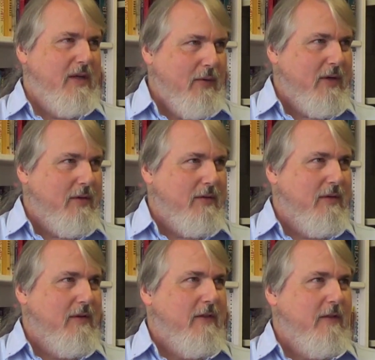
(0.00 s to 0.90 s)
material
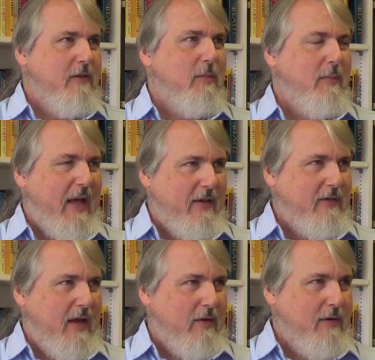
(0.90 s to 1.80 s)
that's been
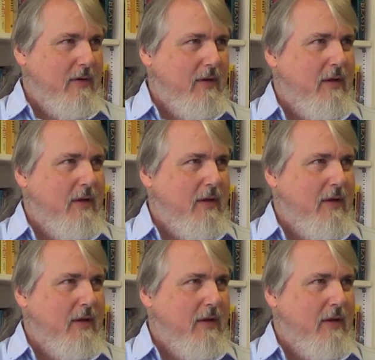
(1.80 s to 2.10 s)
passed down.